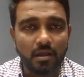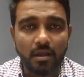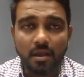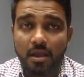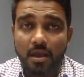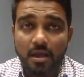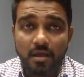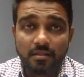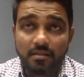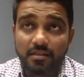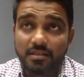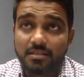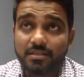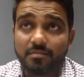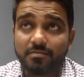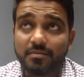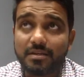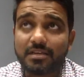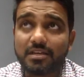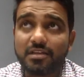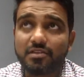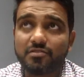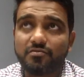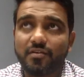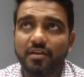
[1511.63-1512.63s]
The
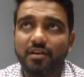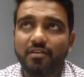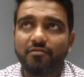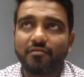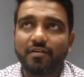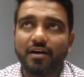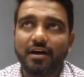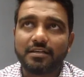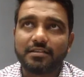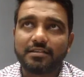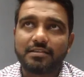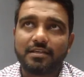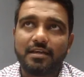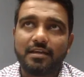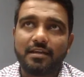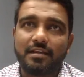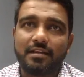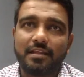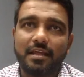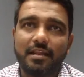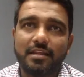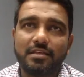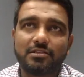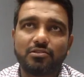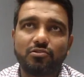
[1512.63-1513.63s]
subject is very vast.
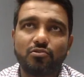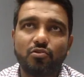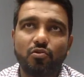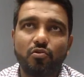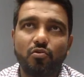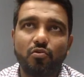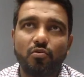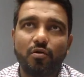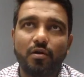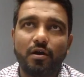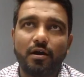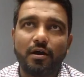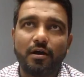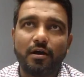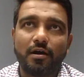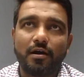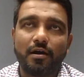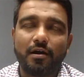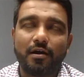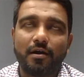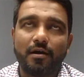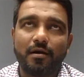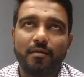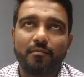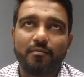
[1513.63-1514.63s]
There is
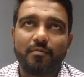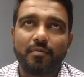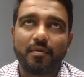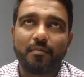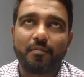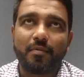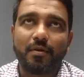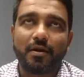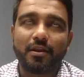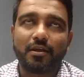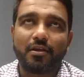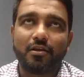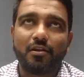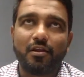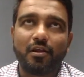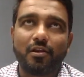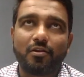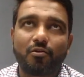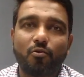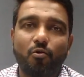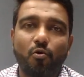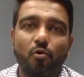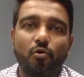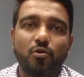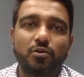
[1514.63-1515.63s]
no the particular
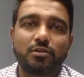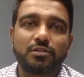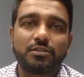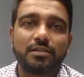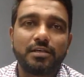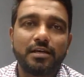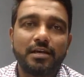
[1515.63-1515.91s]
course